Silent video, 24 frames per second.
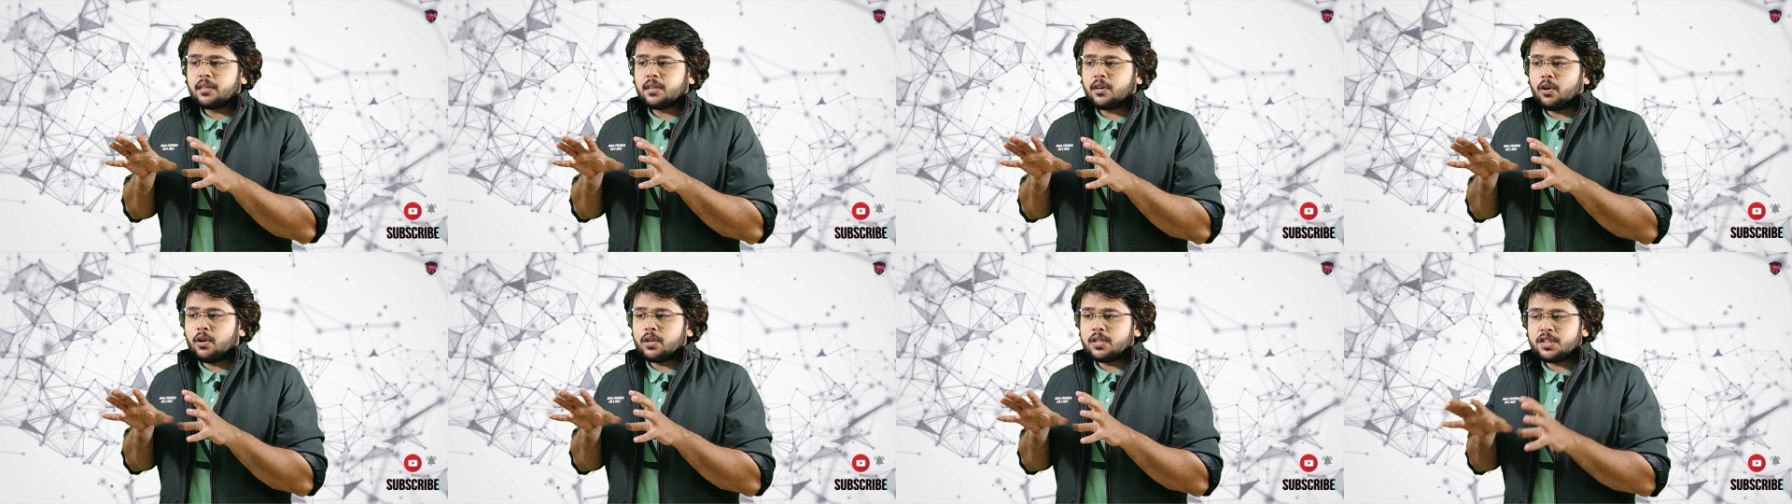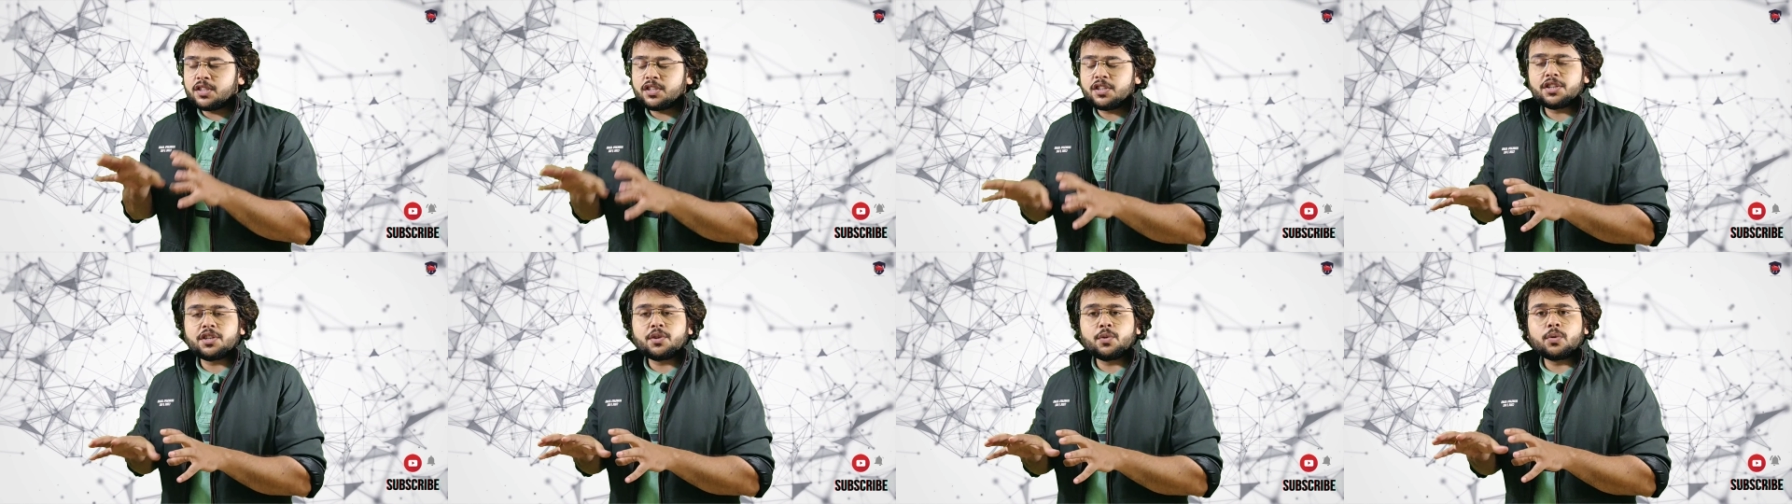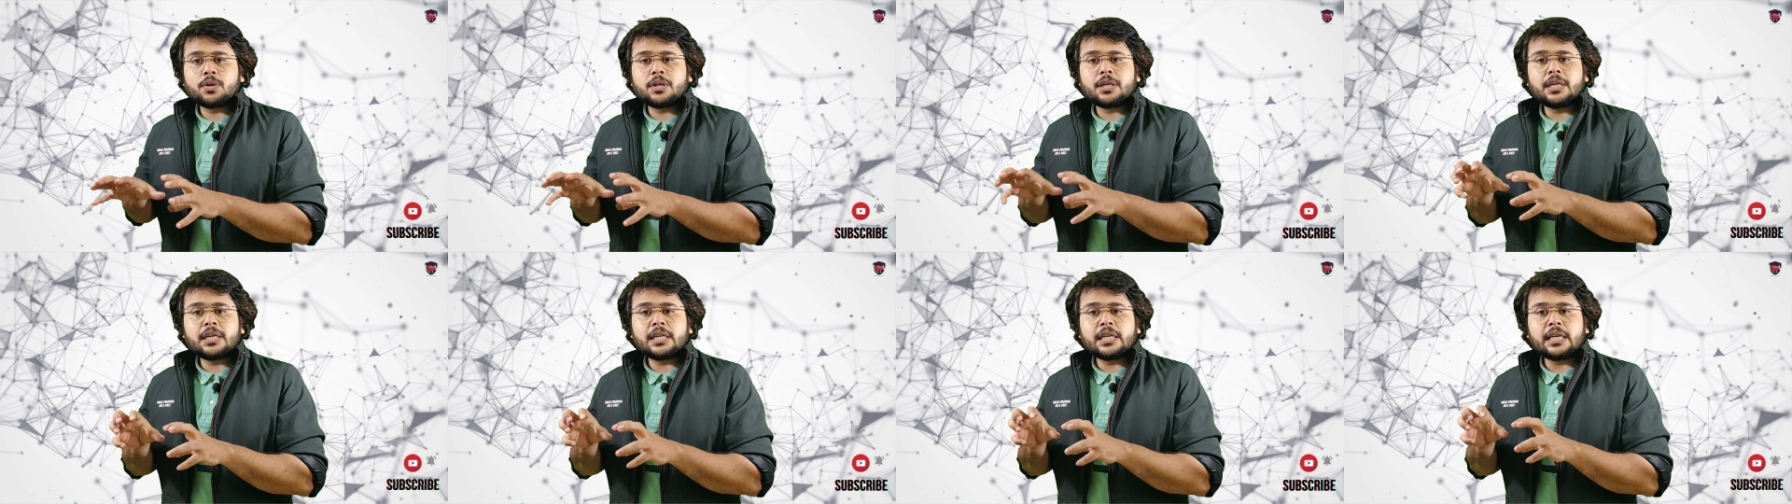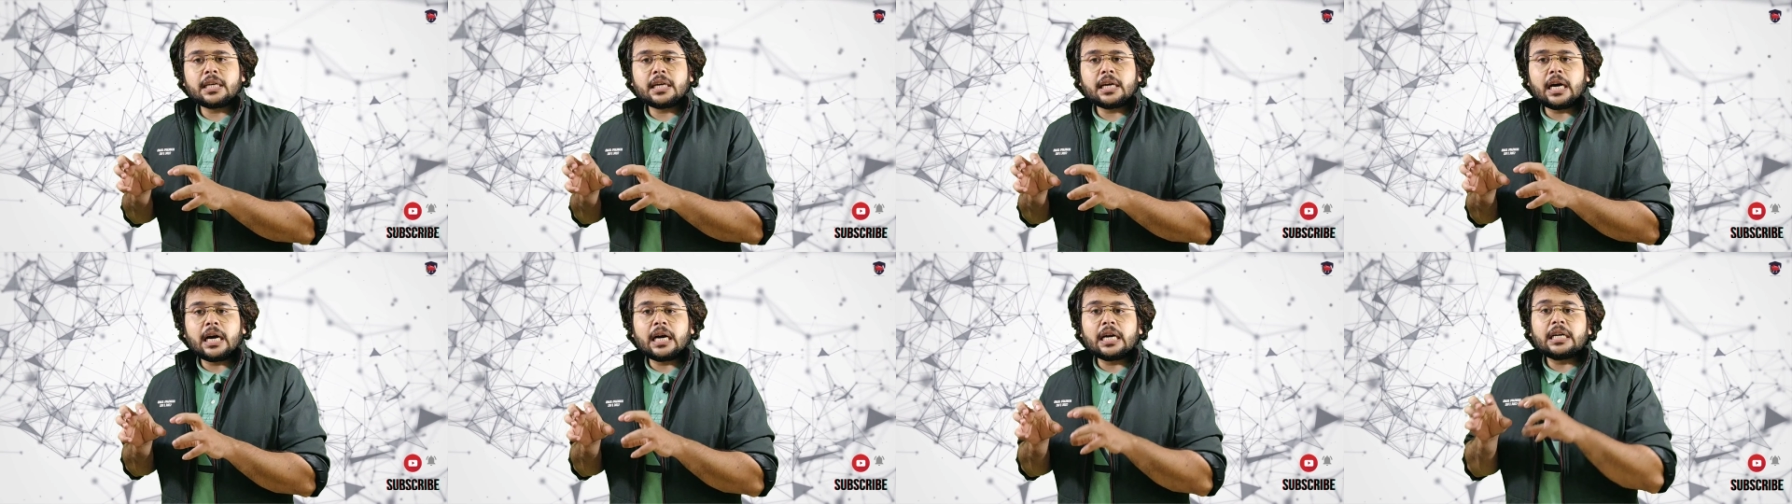constituted
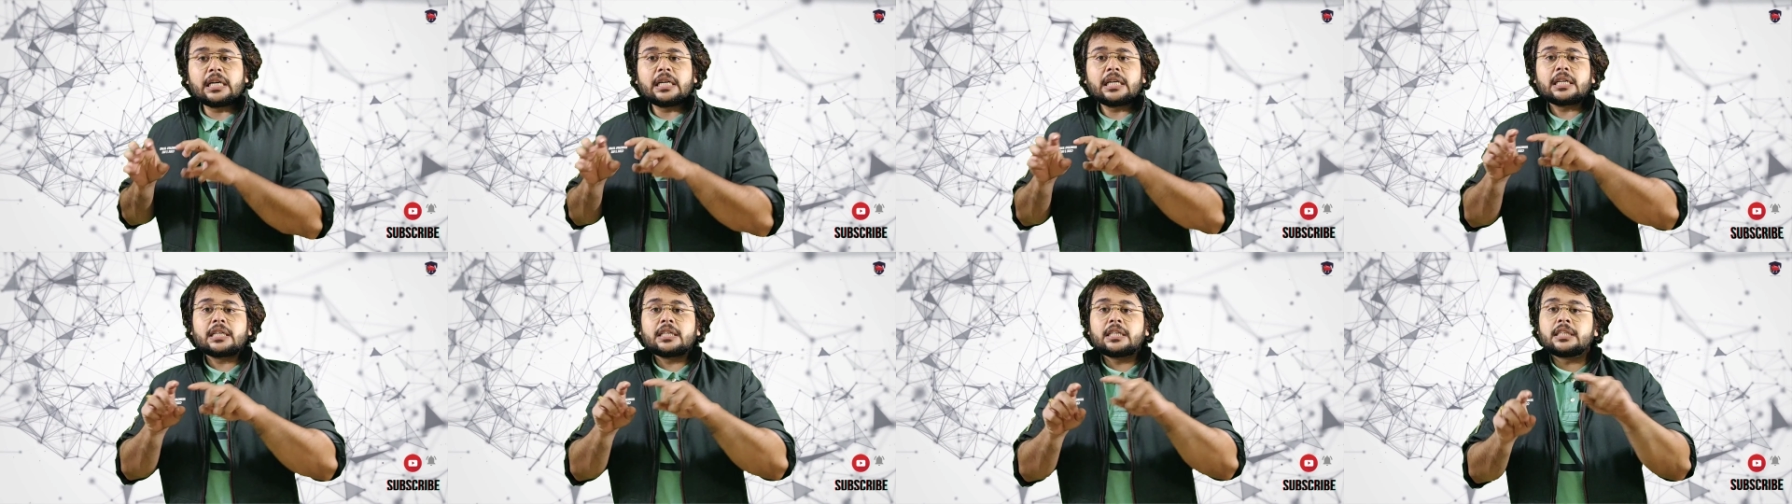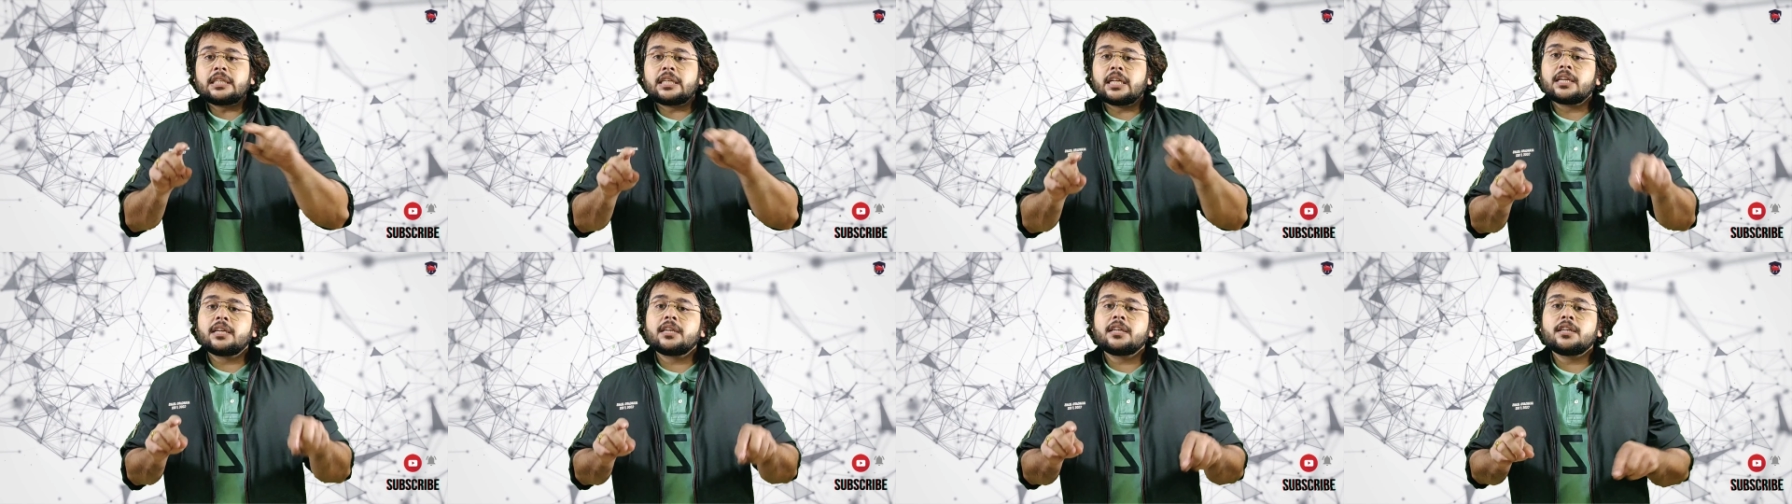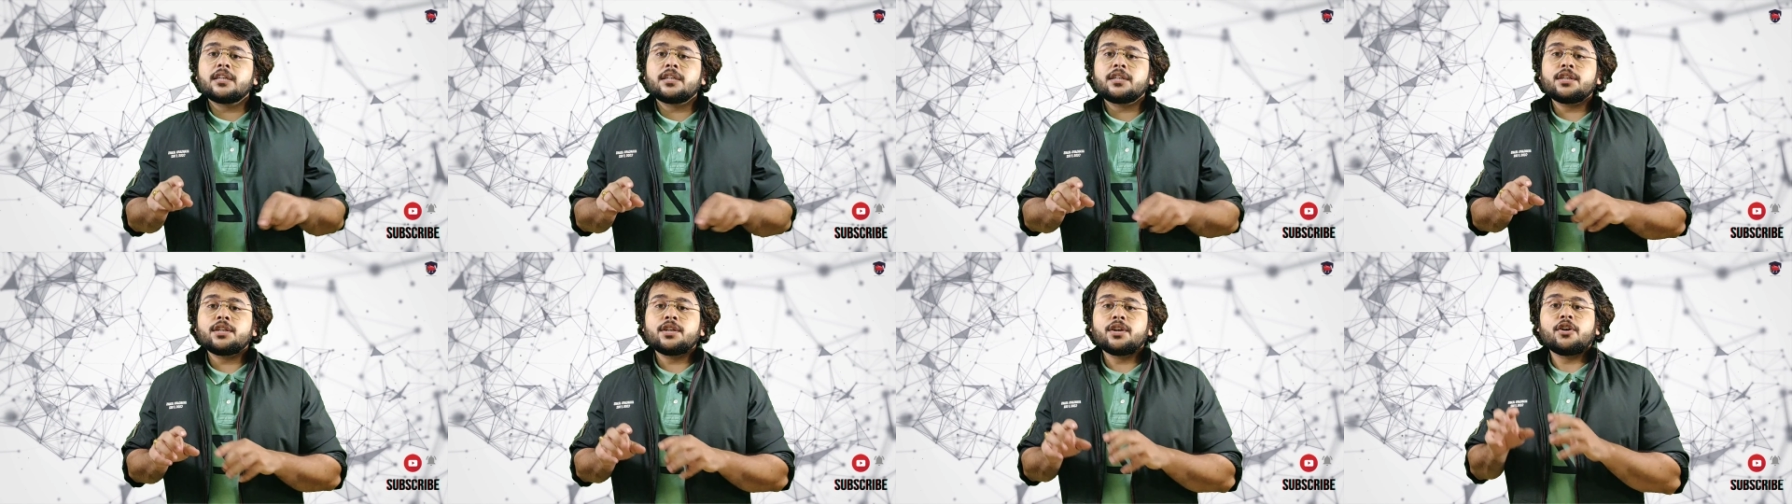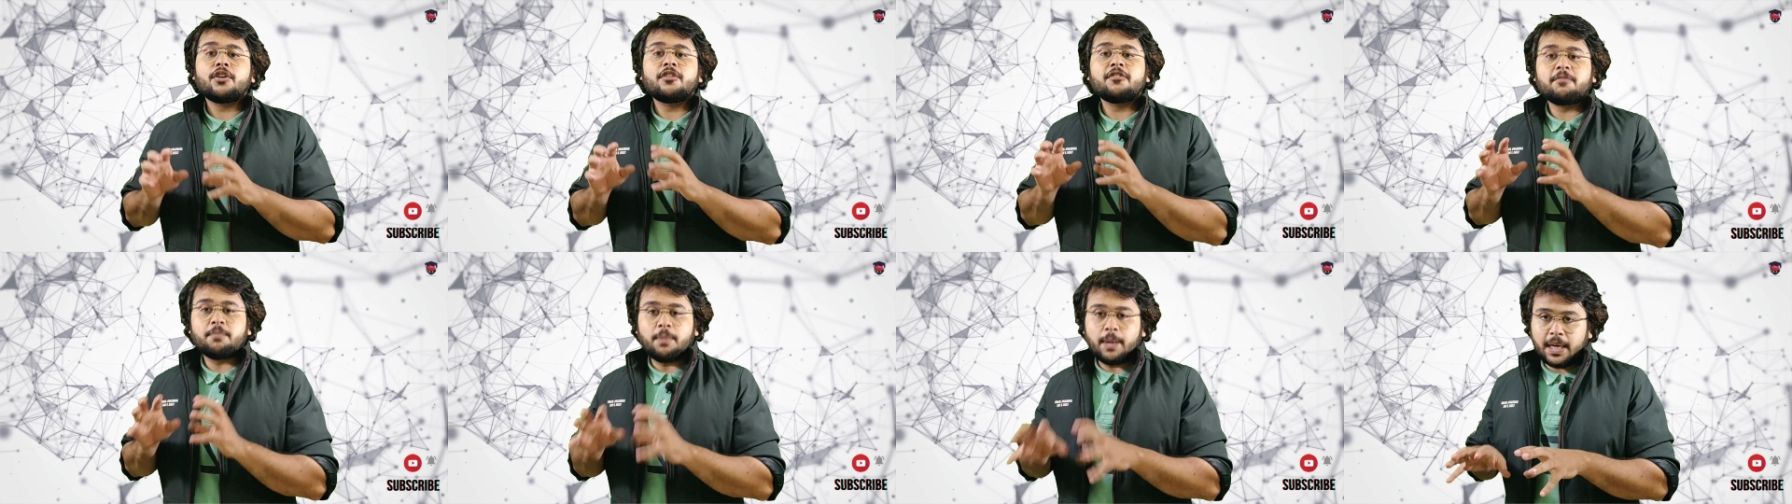under the territory
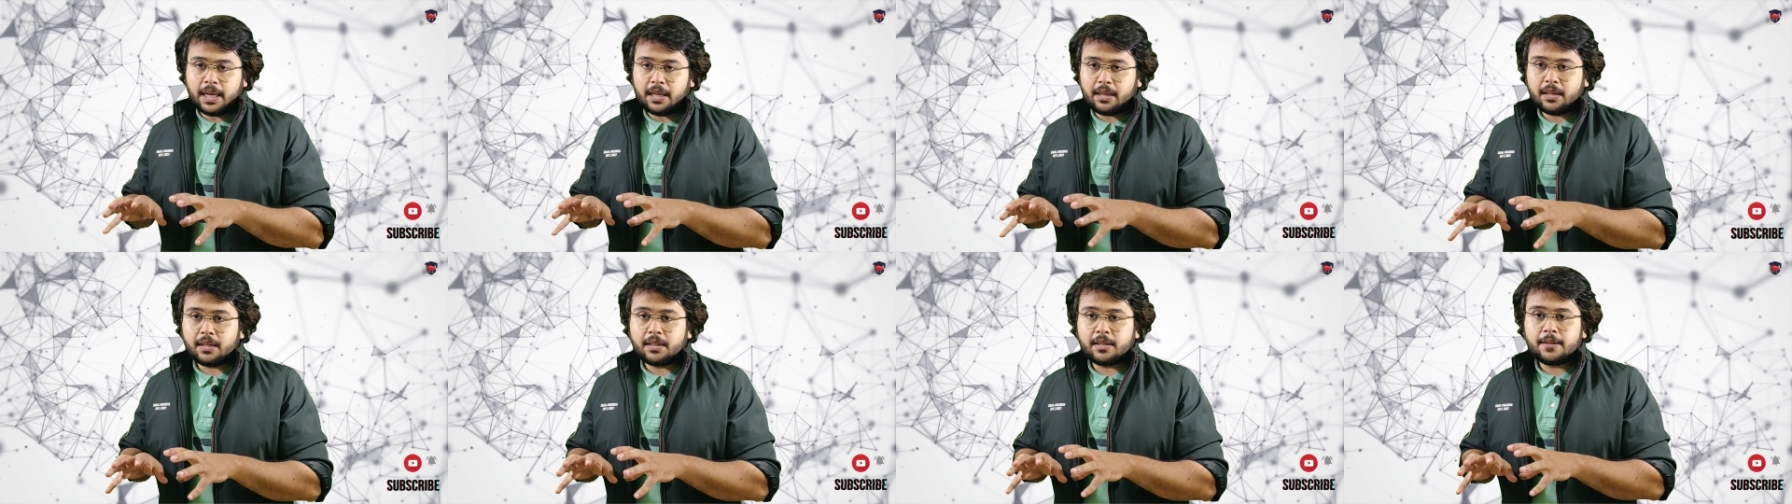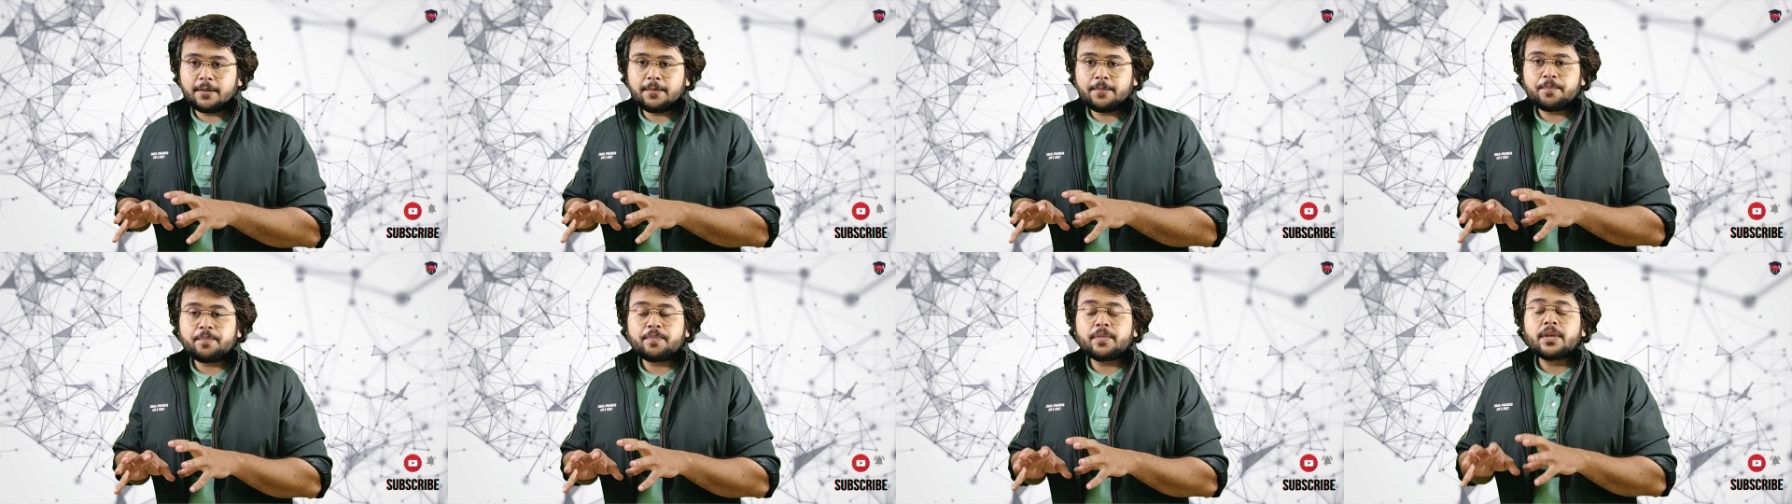of Bharat